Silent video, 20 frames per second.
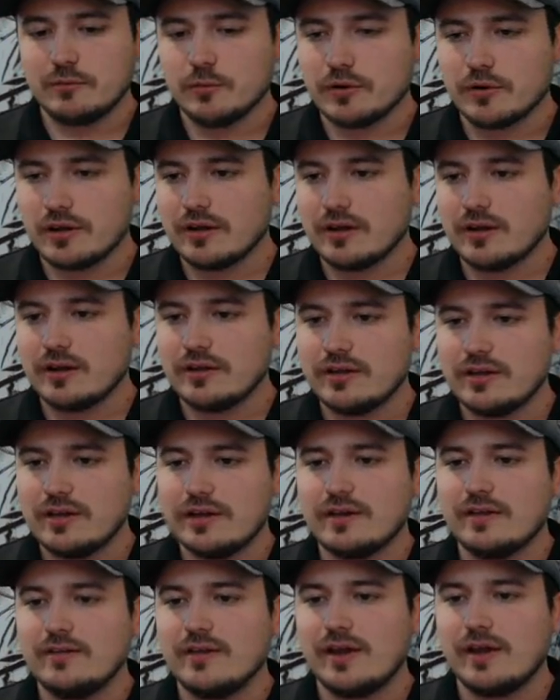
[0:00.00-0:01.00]
going to
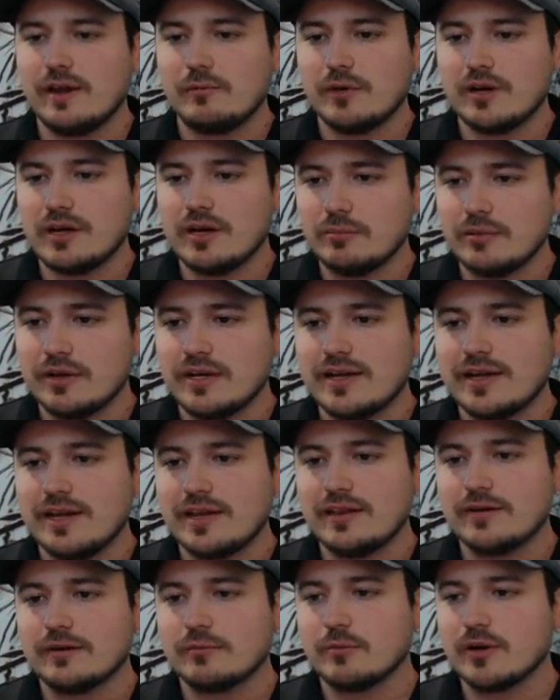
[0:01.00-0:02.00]
get online, we're going to play
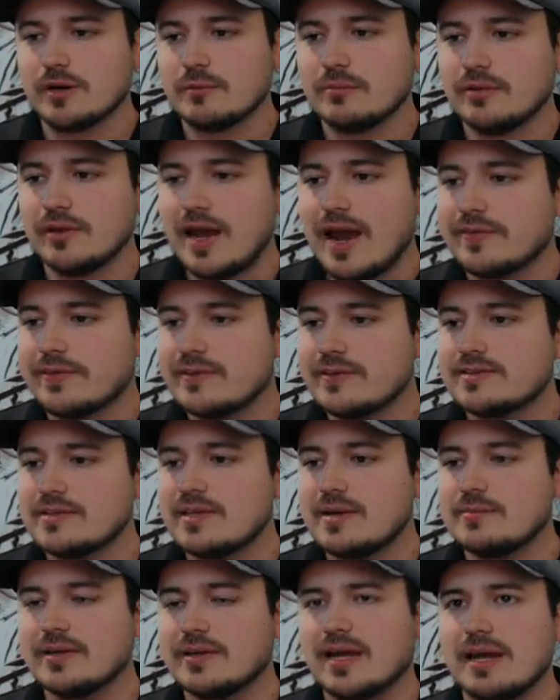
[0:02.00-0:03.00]
together, we're going to play at the
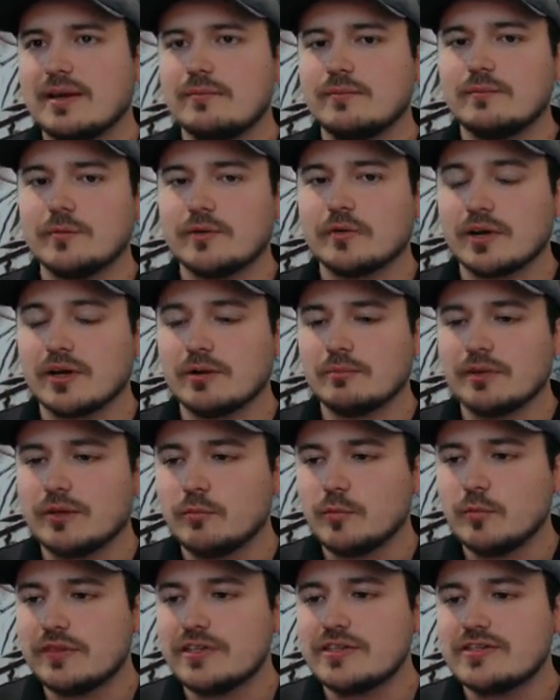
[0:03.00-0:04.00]
same time, we're going to play
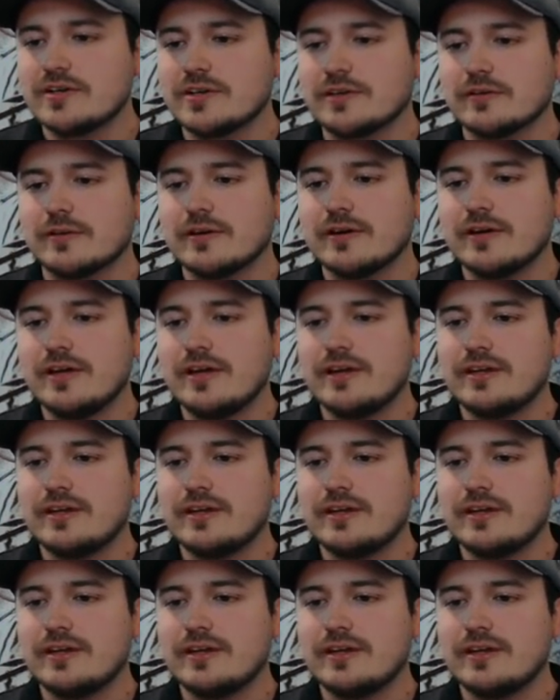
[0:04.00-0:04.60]
with each other,